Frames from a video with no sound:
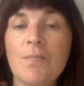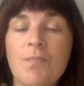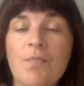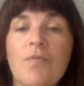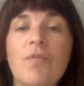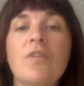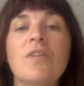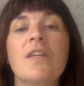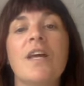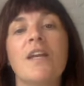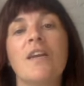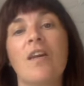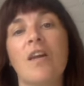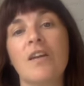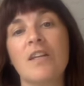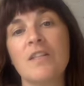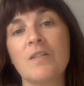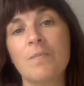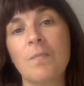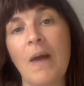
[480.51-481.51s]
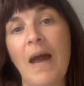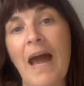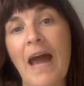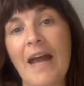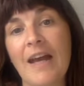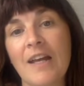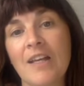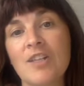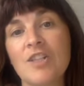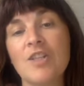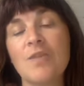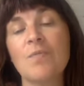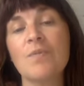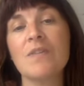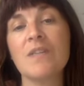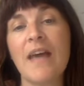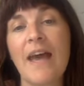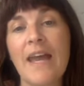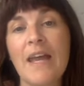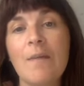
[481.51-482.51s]
she brought that knowledge back, and she
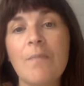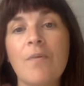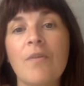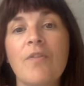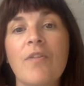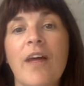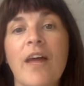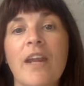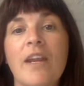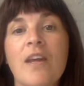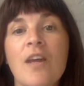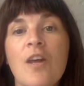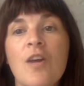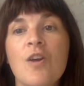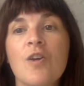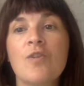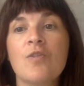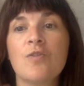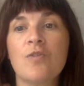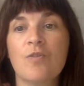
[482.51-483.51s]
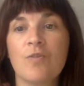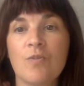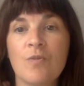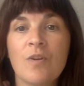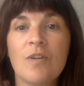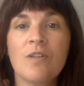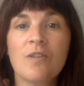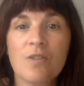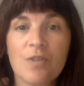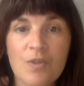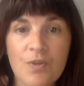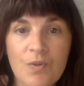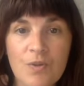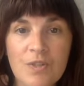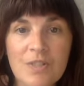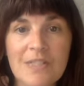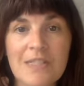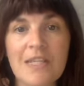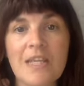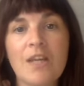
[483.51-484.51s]
was able then to
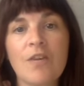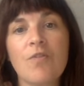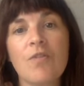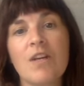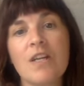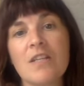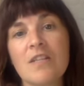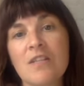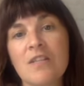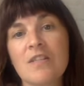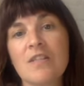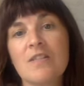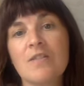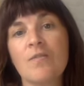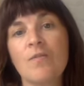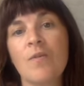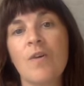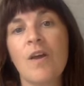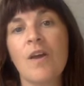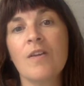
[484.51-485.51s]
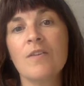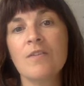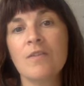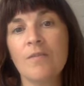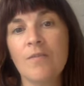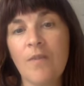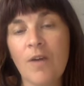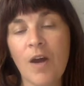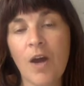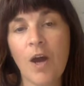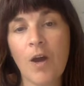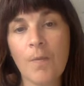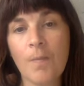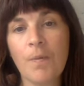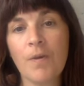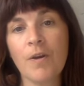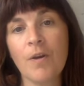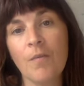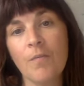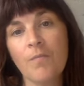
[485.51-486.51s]
source the ingredients, to
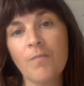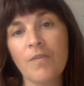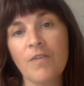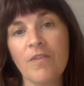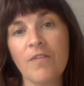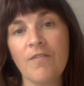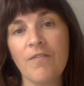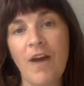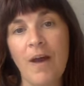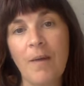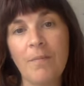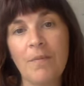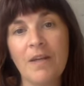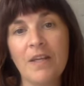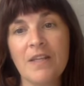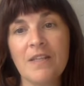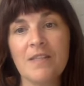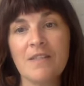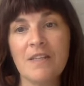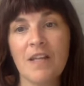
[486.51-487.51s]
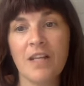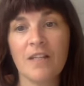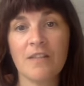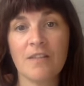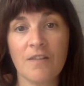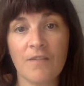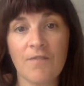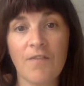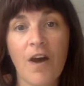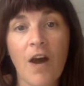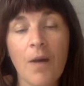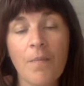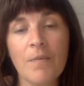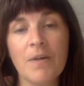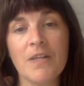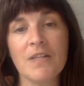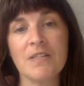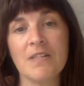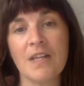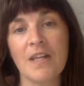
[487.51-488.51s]
open up with the family, like to the
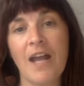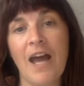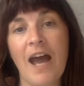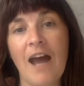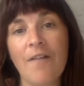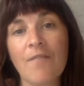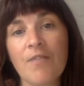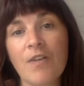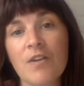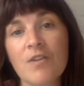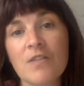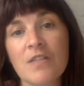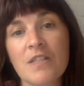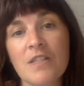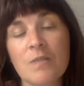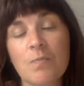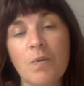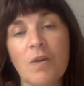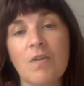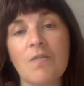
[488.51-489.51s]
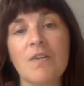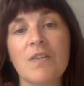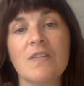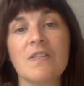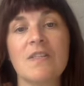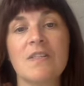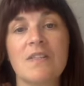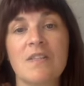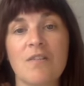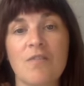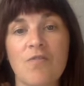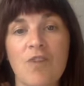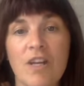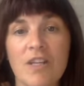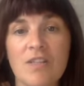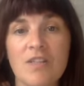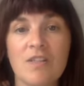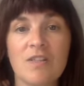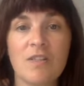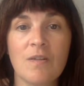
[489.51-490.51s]
farmers, and have those experiences and
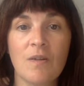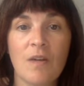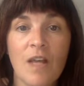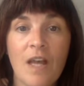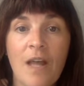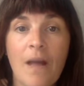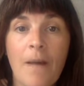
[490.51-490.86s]
questions,